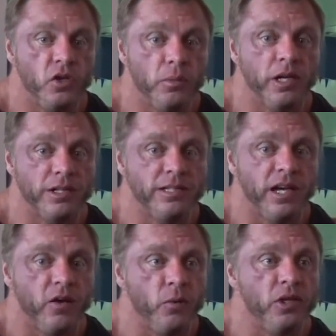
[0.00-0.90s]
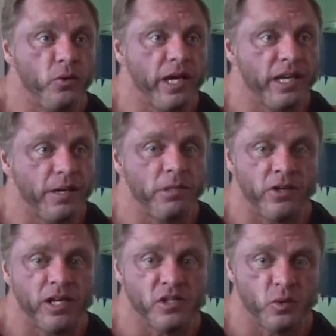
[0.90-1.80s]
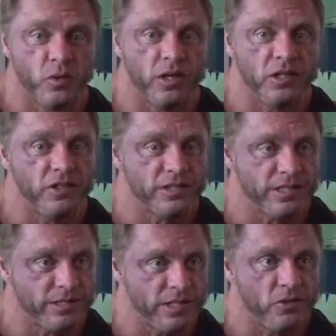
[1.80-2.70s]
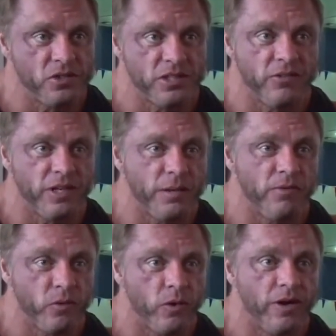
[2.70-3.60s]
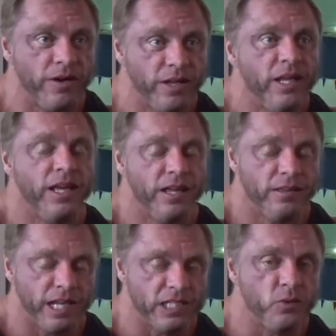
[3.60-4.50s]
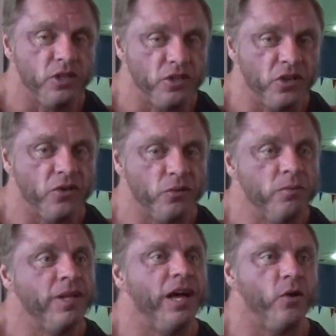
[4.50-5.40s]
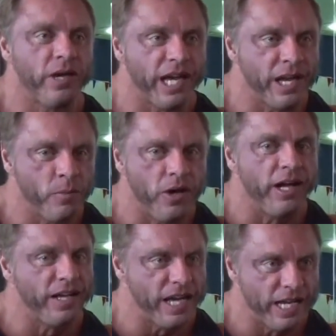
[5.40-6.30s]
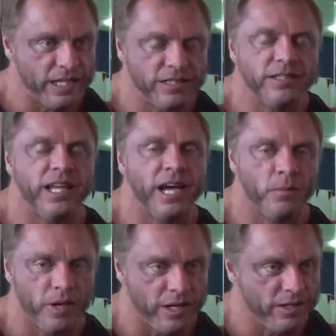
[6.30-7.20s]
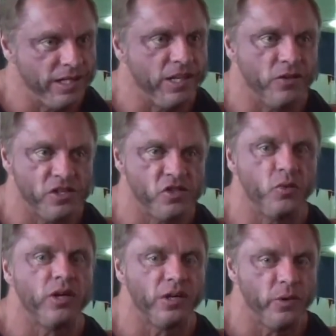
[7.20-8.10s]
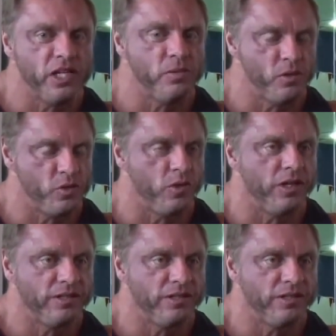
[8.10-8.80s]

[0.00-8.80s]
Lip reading: you'll be able to tell. When you wake up and you're not sore and you just killed yourself the day before, that's when you know, okay, I got it. Now, you know, this is working the way it's supposed to work.